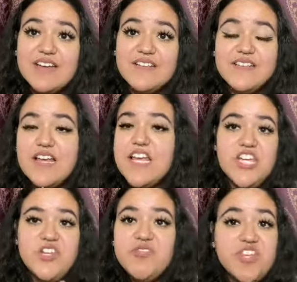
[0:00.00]
and
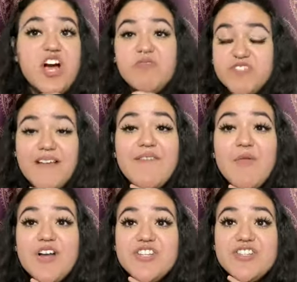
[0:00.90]
y'all just have to
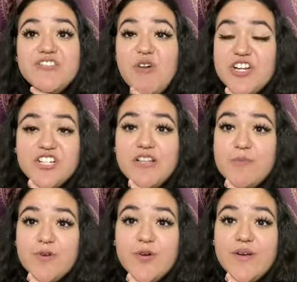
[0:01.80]
watch the
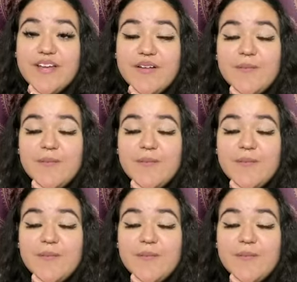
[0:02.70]
clip real quick.